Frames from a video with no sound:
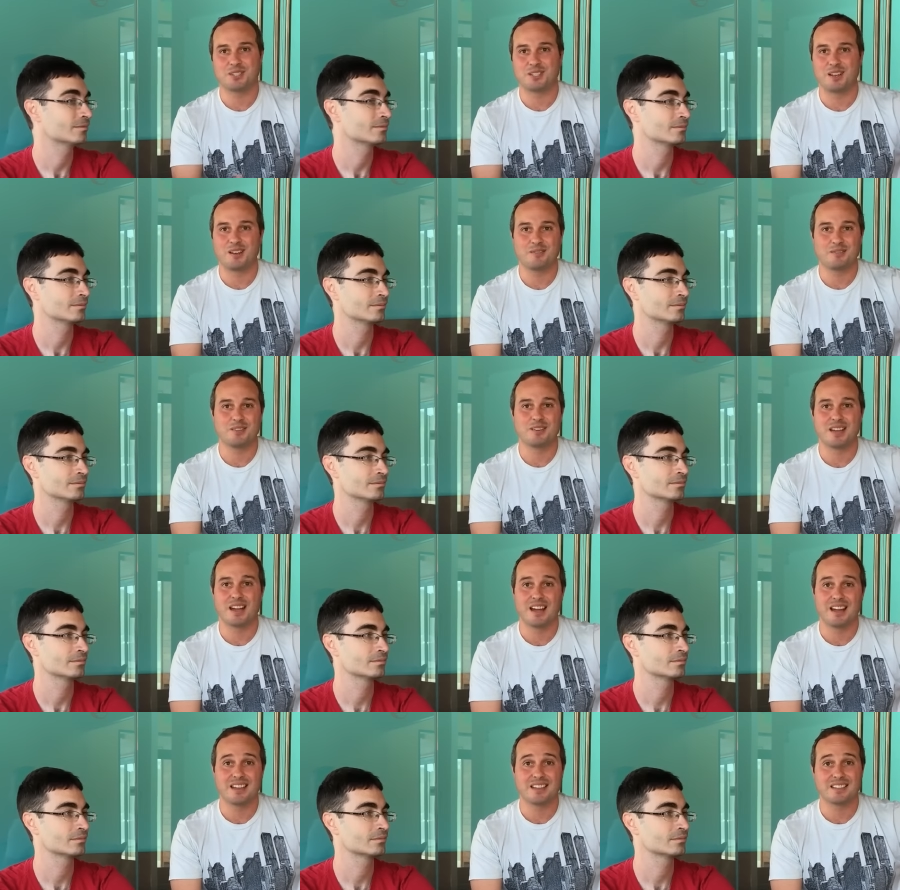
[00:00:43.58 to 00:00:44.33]
Speaker 1: stuff, you
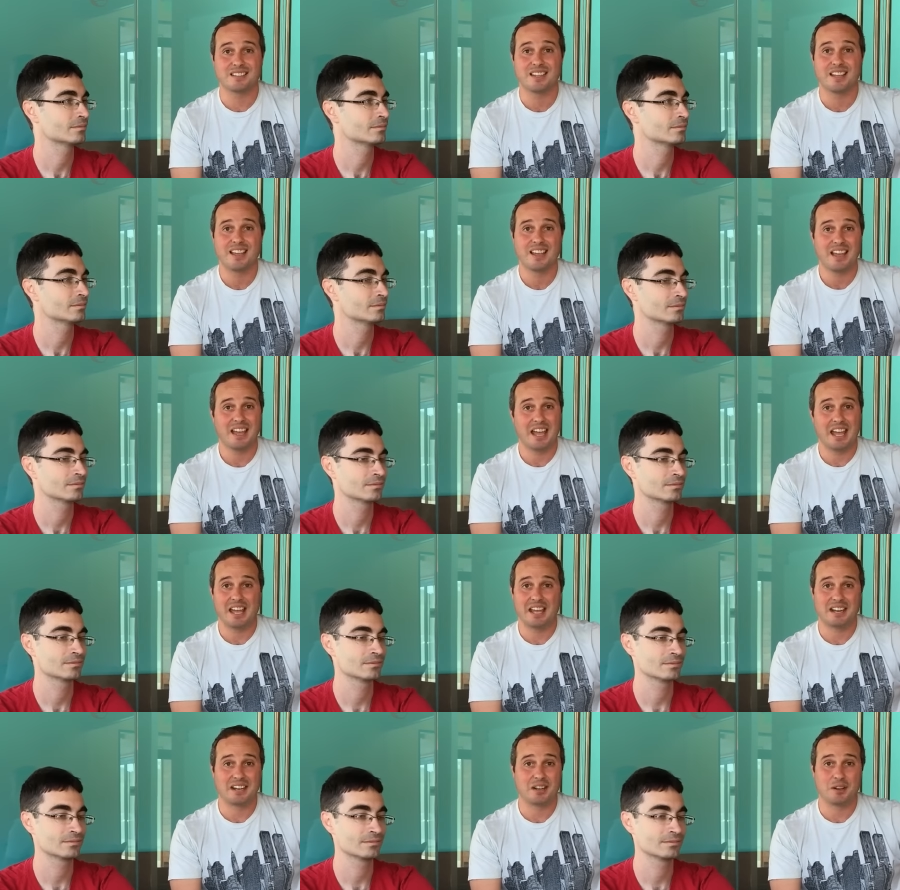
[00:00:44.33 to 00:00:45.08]
guys.
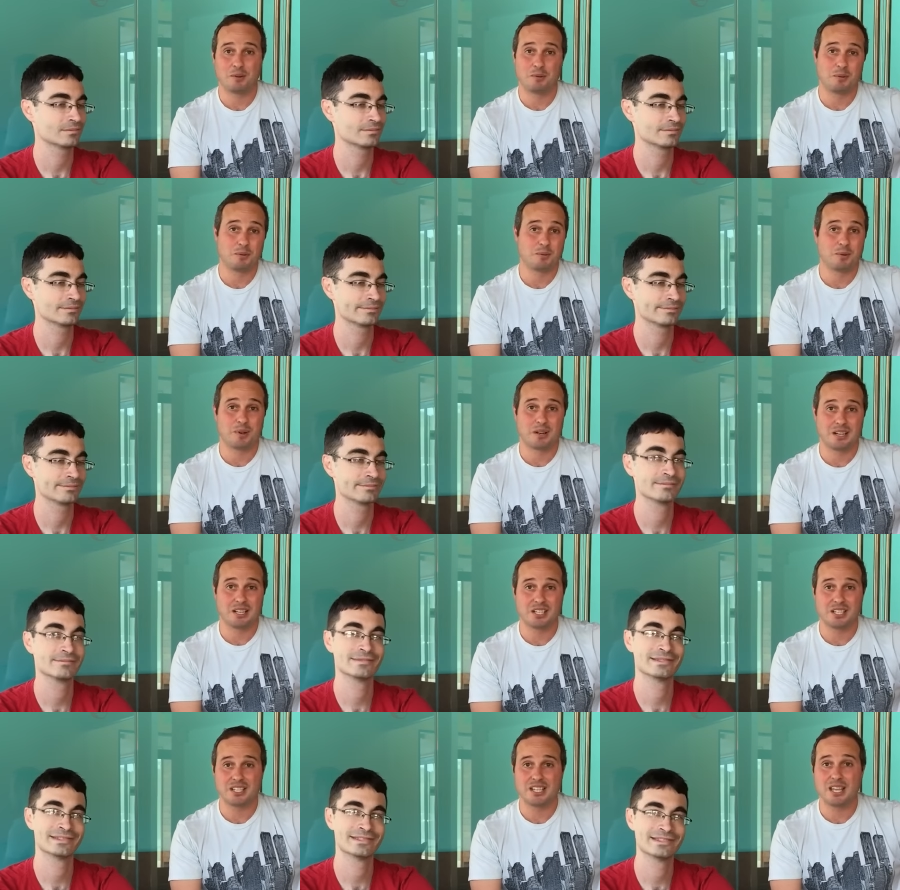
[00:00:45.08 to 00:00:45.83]
And uh, we want
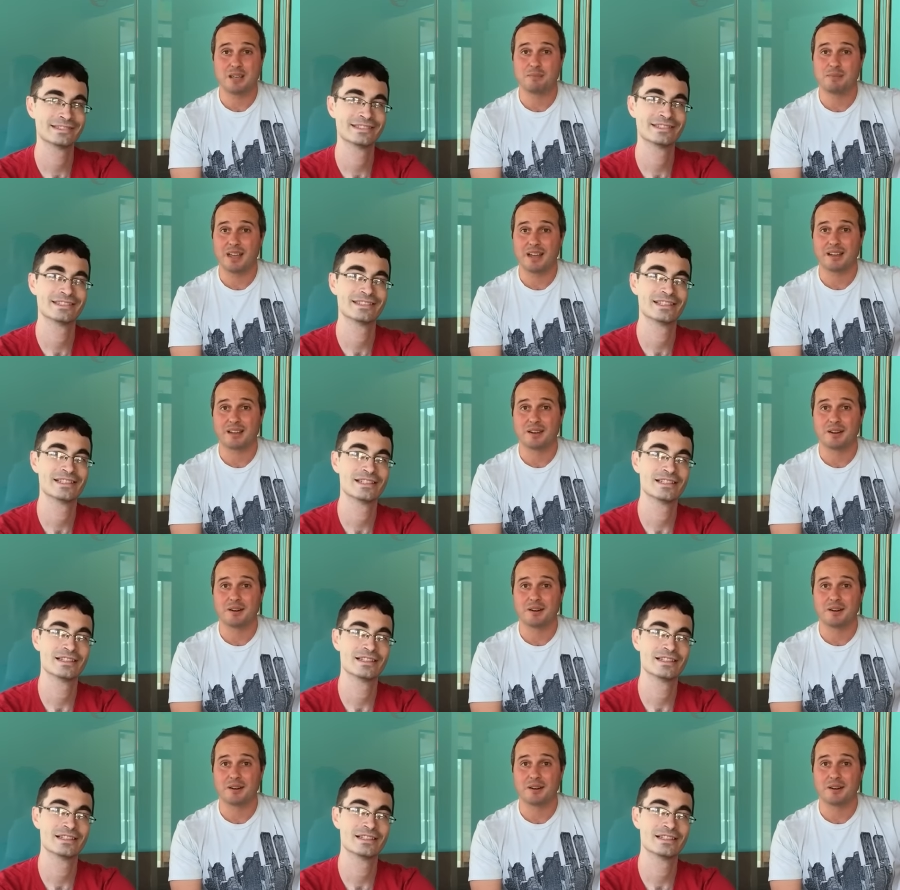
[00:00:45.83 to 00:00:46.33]
to just keep that